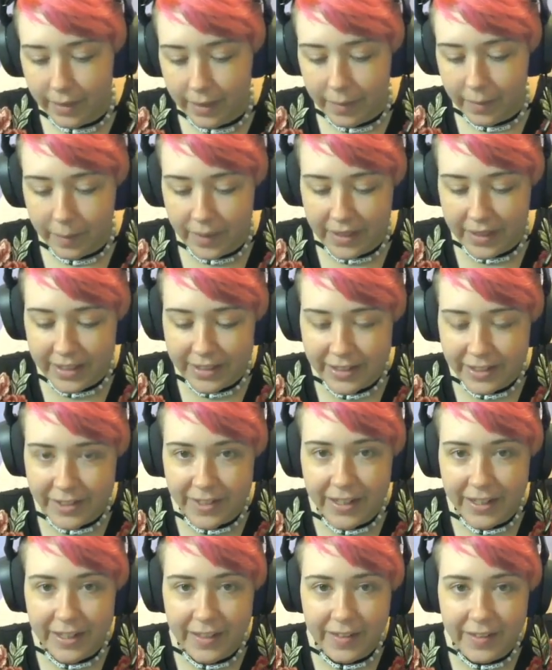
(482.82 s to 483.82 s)
put the
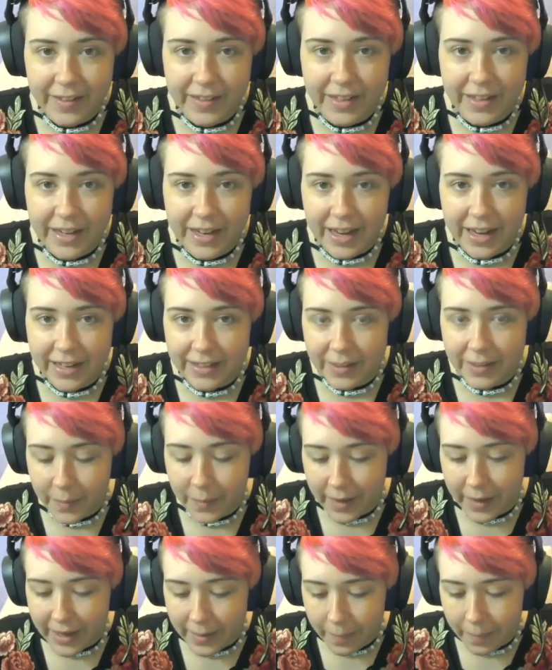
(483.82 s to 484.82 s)
string through the next
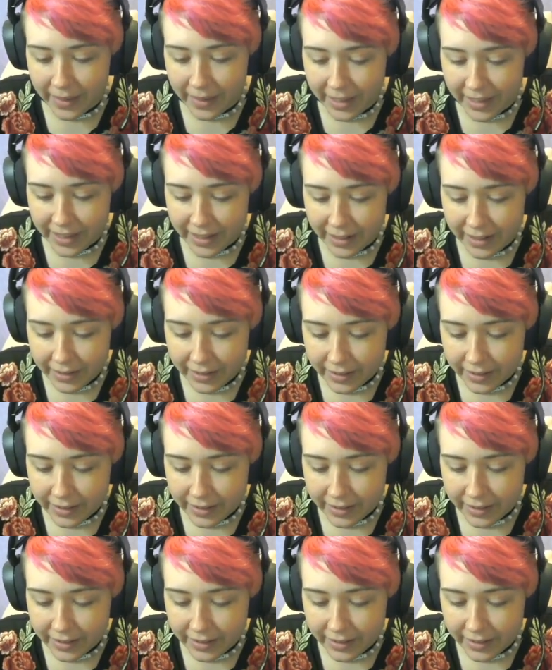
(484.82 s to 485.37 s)
white bead,